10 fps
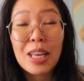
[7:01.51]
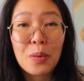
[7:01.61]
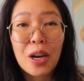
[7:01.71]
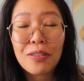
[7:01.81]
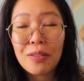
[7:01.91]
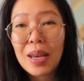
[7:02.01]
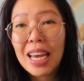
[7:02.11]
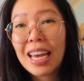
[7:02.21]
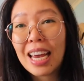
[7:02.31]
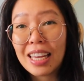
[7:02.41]
has worked for
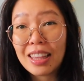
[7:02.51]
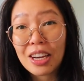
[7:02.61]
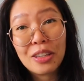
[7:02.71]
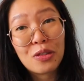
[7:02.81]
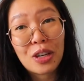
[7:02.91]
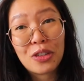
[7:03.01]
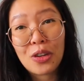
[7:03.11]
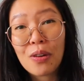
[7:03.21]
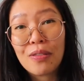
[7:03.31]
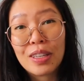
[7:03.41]
me in the
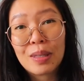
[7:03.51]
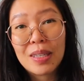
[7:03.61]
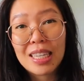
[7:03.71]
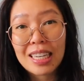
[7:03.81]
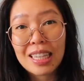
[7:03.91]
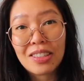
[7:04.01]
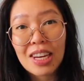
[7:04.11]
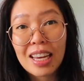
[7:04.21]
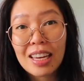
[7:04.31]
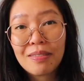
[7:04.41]
construction of this particular
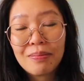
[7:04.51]
jacket.